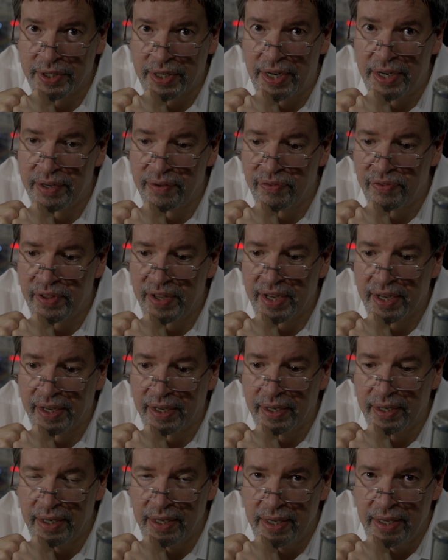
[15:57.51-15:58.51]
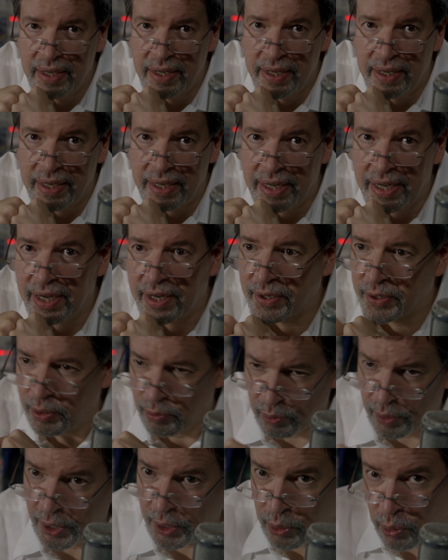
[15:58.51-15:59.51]
kind of thing and the
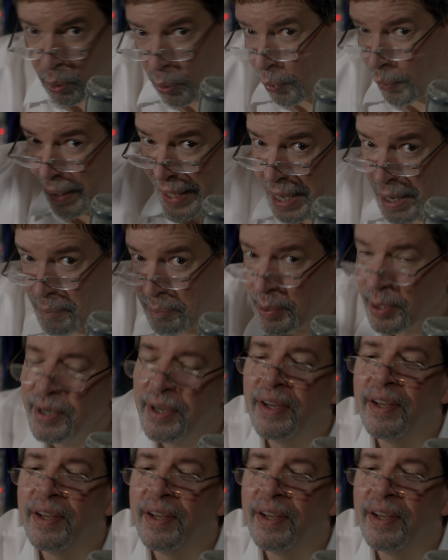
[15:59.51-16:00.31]
really cool lamp,